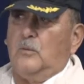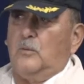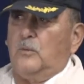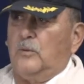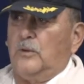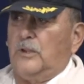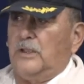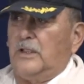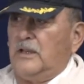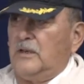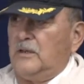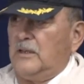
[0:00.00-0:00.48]

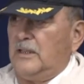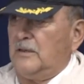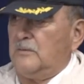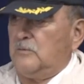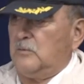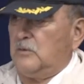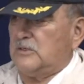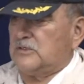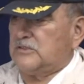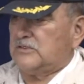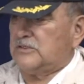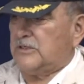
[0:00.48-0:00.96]
Well, it
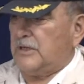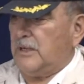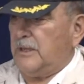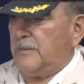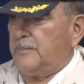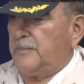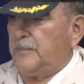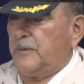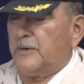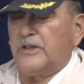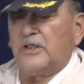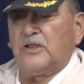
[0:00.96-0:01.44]
was uh,
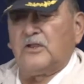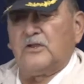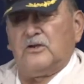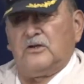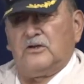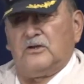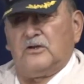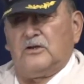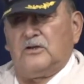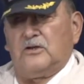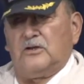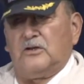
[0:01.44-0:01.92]
pretty
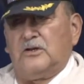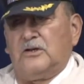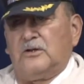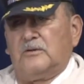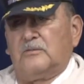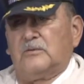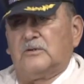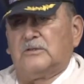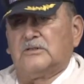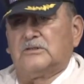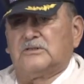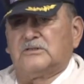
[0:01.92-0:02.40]
good.
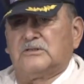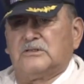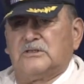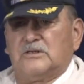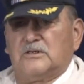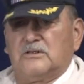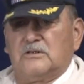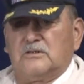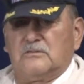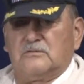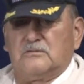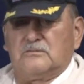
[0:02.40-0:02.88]
It was
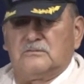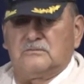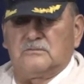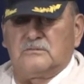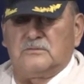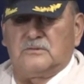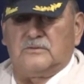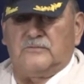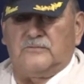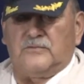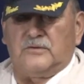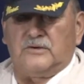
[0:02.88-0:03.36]

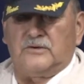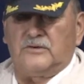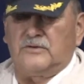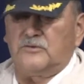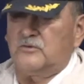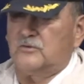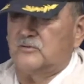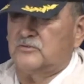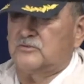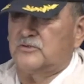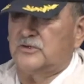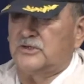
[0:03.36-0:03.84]
uh, very
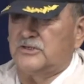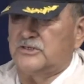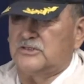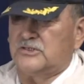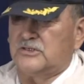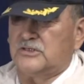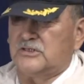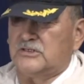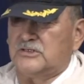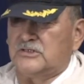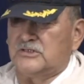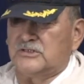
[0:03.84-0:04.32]

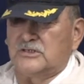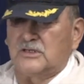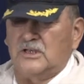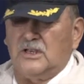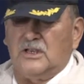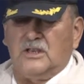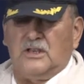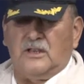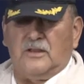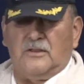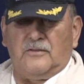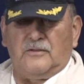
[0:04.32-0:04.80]
nutritious.
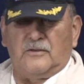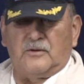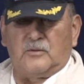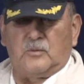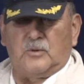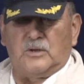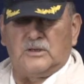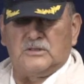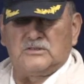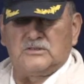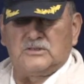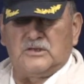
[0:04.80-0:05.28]
There
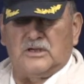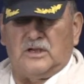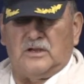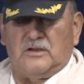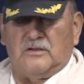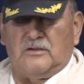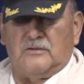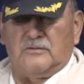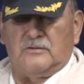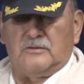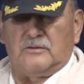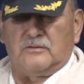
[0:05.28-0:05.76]
was
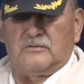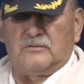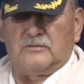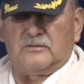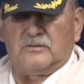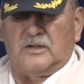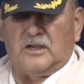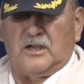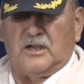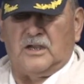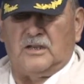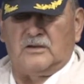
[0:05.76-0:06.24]
uh,
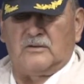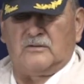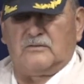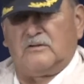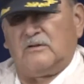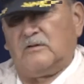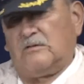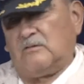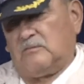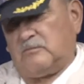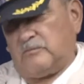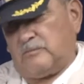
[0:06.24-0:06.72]
they
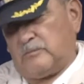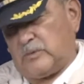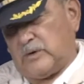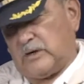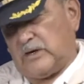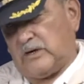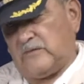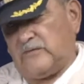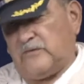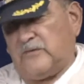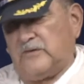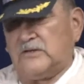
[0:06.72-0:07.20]
had uh,
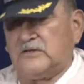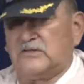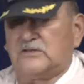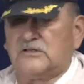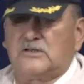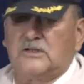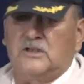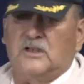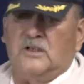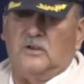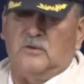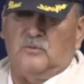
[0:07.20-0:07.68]

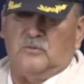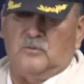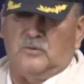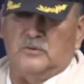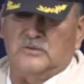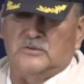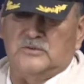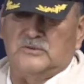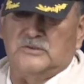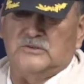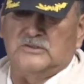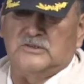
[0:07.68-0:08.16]
breakfast,
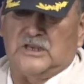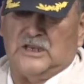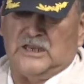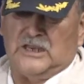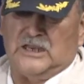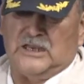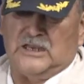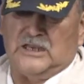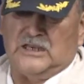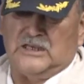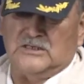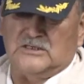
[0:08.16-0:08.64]
which was
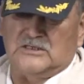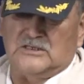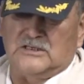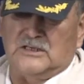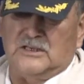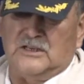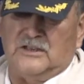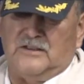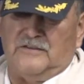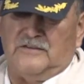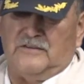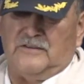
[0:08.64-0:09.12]
eggs
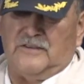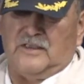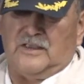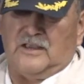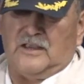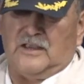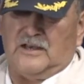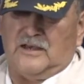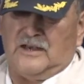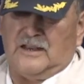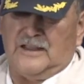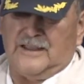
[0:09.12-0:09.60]

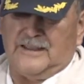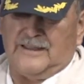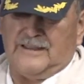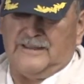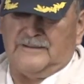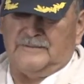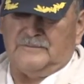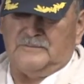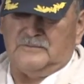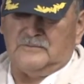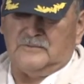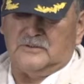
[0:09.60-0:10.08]
and
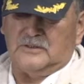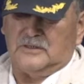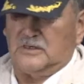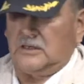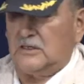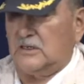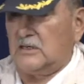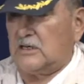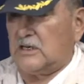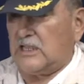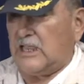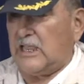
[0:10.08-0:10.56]
ham in
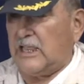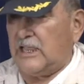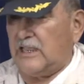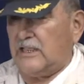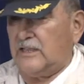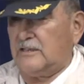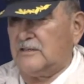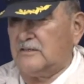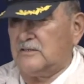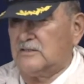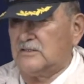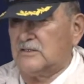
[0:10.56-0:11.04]
little
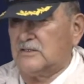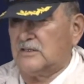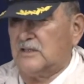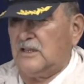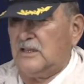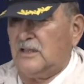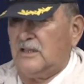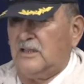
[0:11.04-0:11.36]
cans,